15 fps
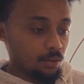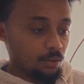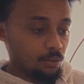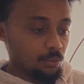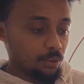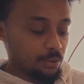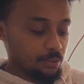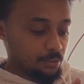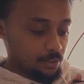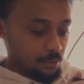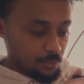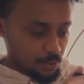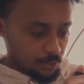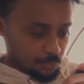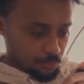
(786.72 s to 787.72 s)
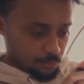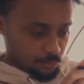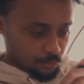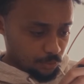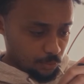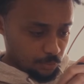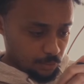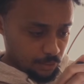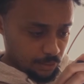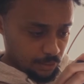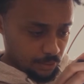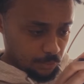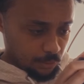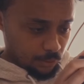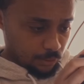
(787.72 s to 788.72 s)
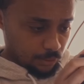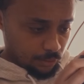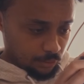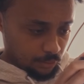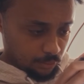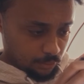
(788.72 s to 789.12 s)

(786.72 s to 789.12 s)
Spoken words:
so I can see it when it's properly in the pocket.